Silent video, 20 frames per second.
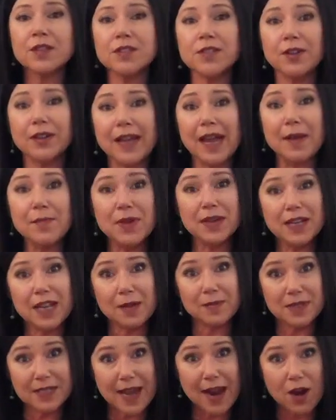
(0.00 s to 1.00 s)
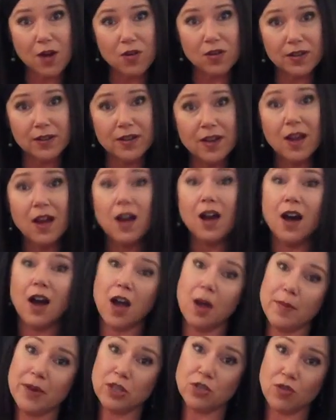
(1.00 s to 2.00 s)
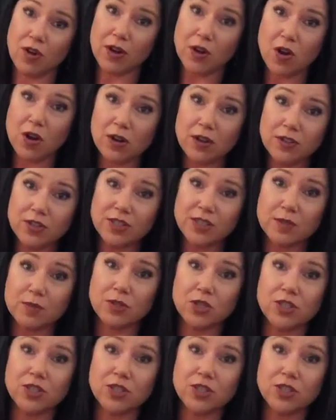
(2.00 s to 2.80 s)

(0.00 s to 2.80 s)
So again, my name's Carolyn. I'm a trichologist,